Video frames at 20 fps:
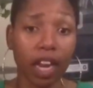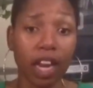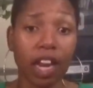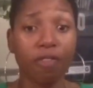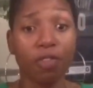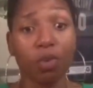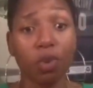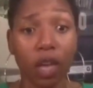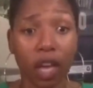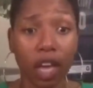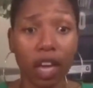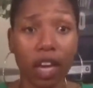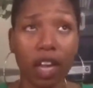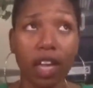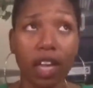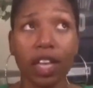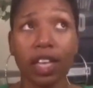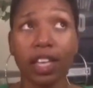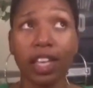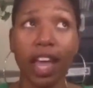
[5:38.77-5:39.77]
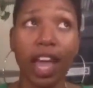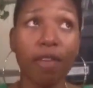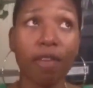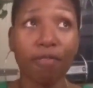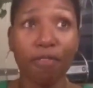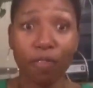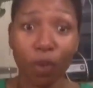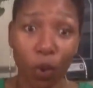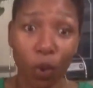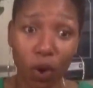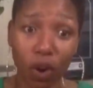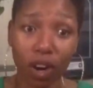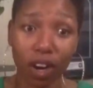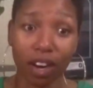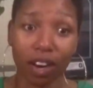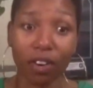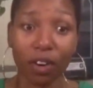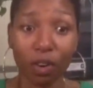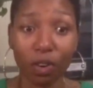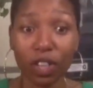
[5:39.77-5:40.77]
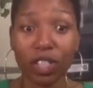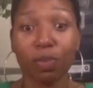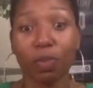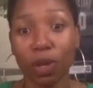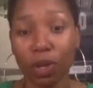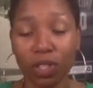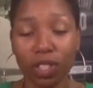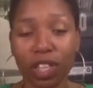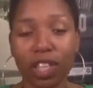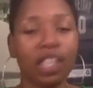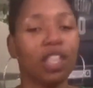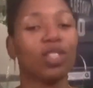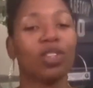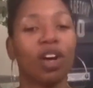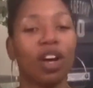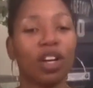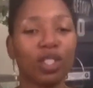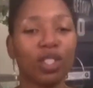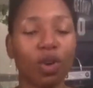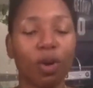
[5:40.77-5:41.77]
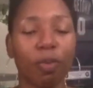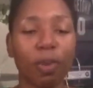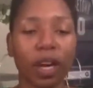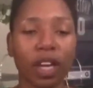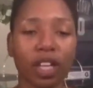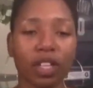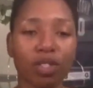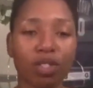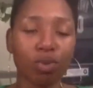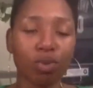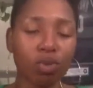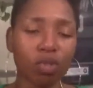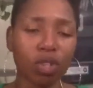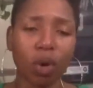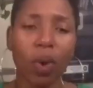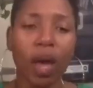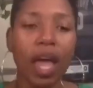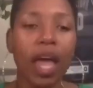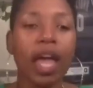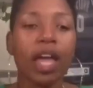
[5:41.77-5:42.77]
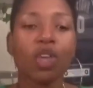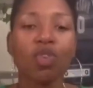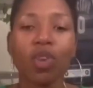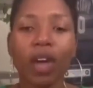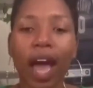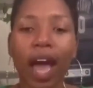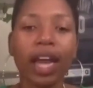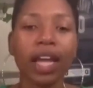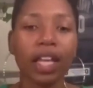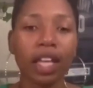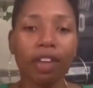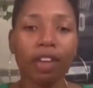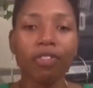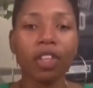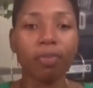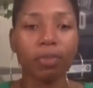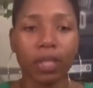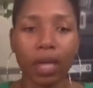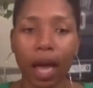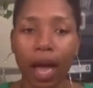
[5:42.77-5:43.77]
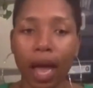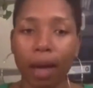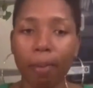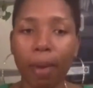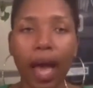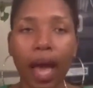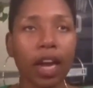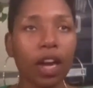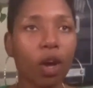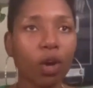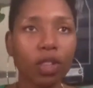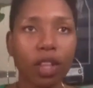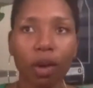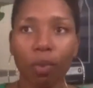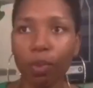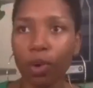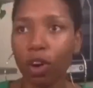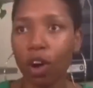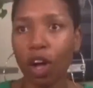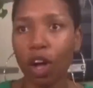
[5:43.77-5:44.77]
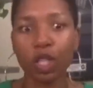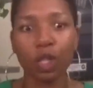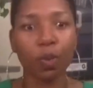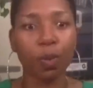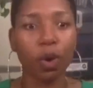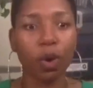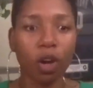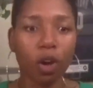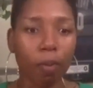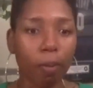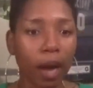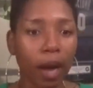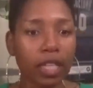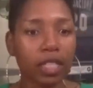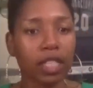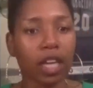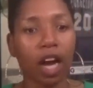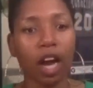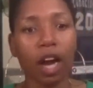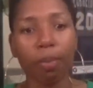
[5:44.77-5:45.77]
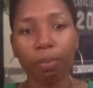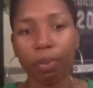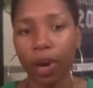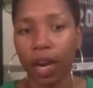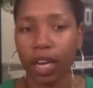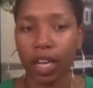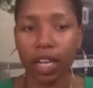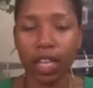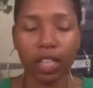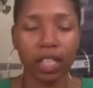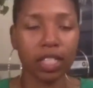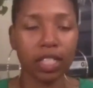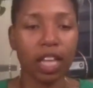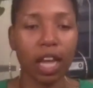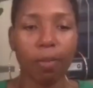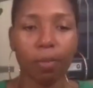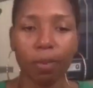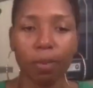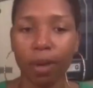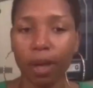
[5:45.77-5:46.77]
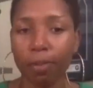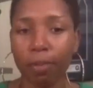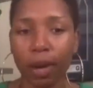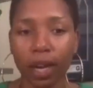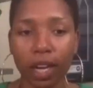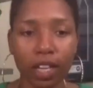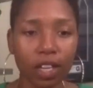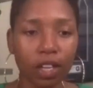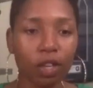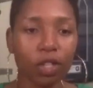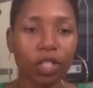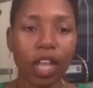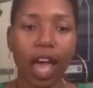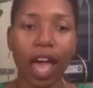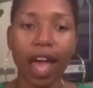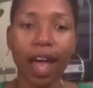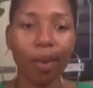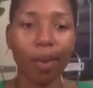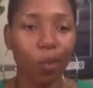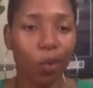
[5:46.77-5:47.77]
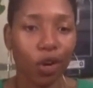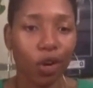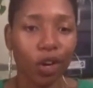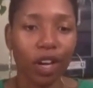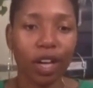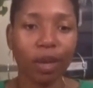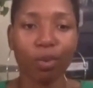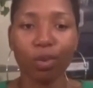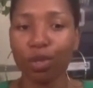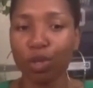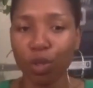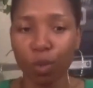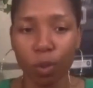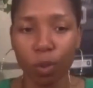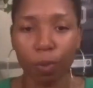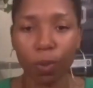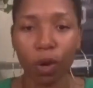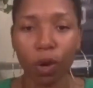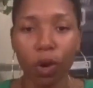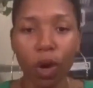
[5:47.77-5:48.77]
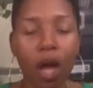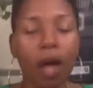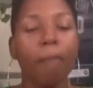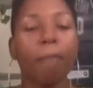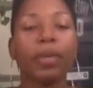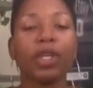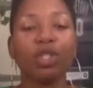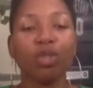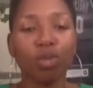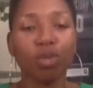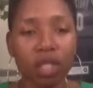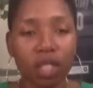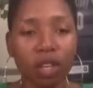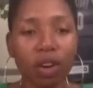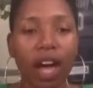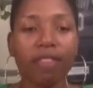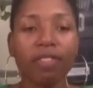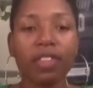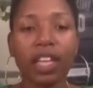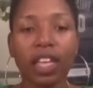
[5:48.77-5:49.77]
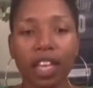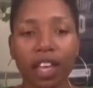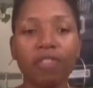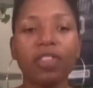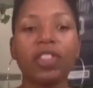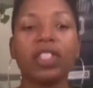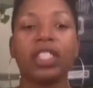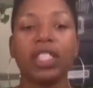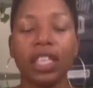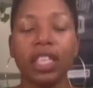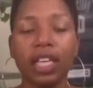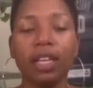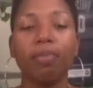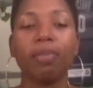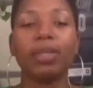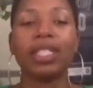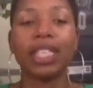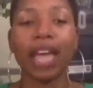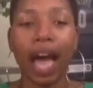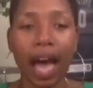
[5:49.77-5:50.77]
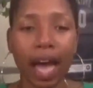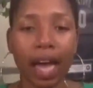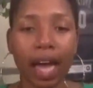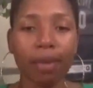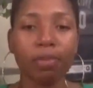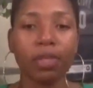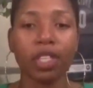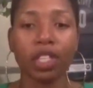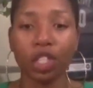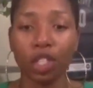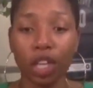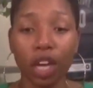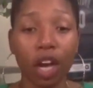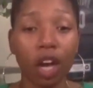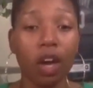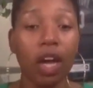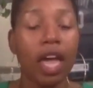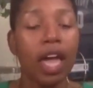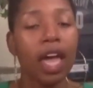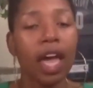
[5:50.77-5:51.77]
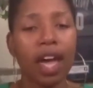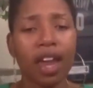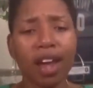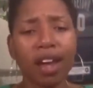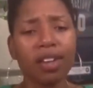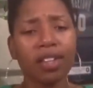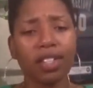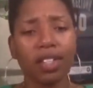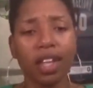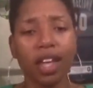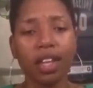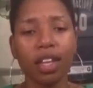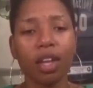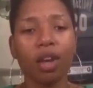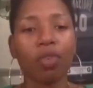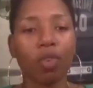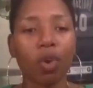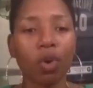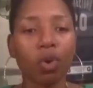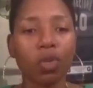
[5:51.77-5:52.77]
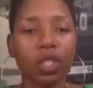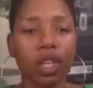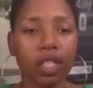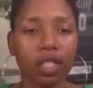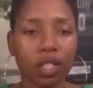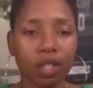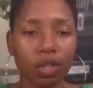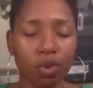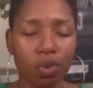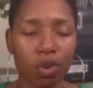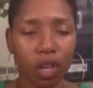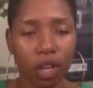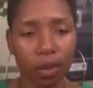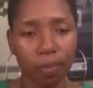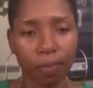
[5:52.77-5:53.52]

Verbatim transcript: And if you get game four, Khris Middleton, he's also a bucket So you got to give them time. I know that we're all spoiled by Tom Brady and the Tampa Bay Buccaneers at water. It was Super Bowl, but you still have to give a team time to gel and understand their roles as a unit.